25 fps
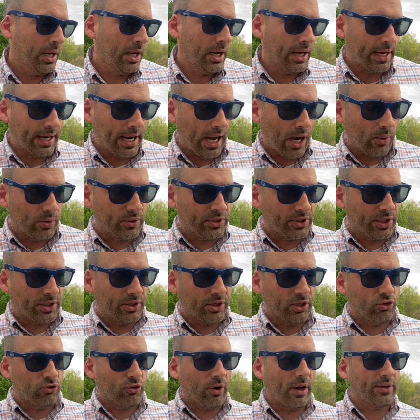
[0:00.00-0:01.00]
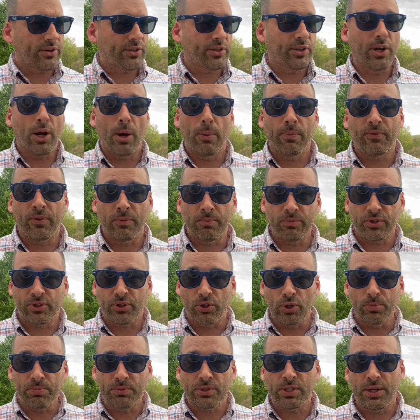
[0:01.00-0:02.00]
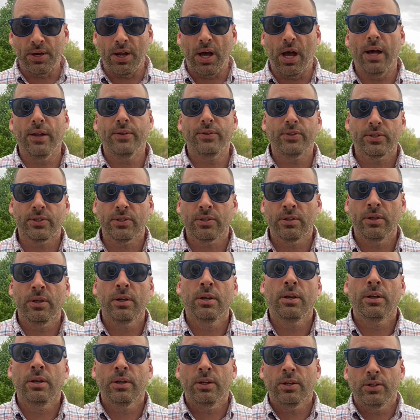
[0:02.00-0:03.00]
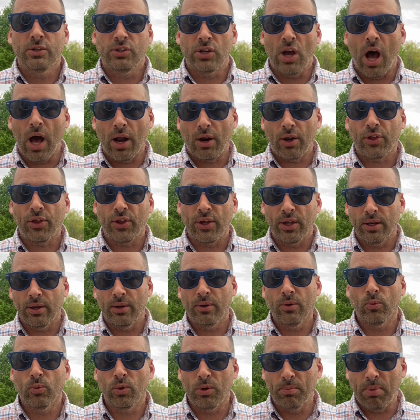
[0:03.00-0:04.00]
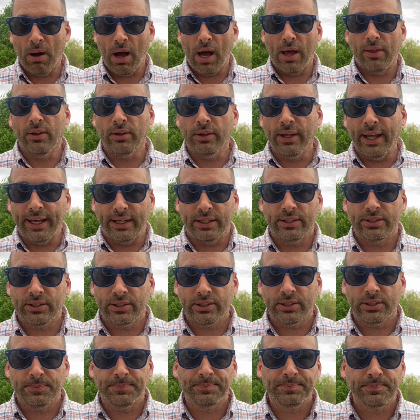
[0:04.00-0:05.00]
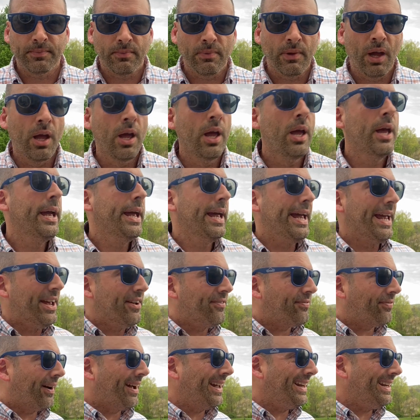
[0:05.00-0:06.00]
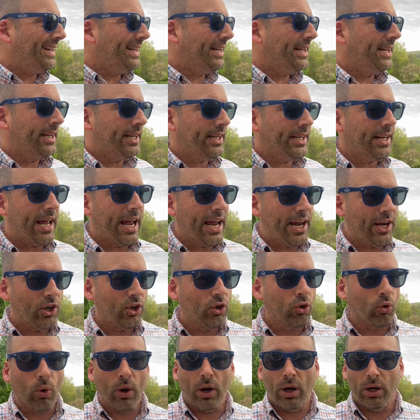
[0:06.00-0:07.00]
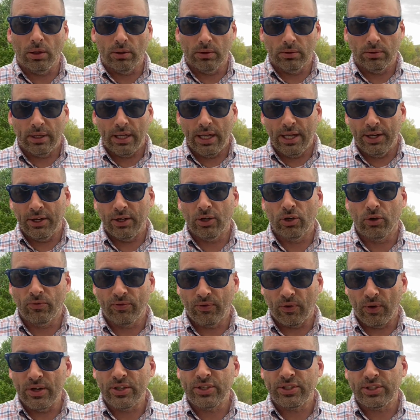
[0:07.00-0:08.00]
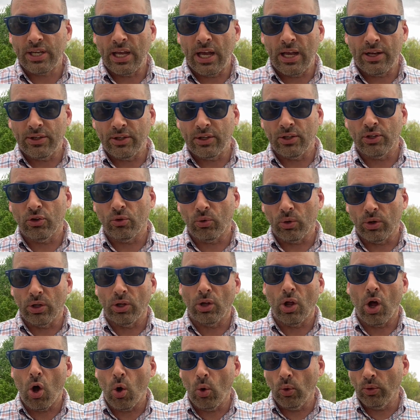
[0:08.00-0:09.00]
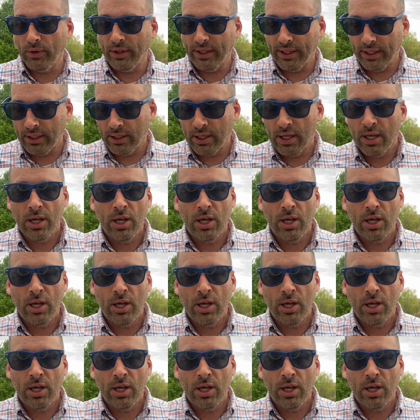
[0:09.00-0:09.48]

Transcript: and I was going to dress it up from soup to nuts. Jonathan would buy the Lynx. If I needed a grill and a freestanding grill only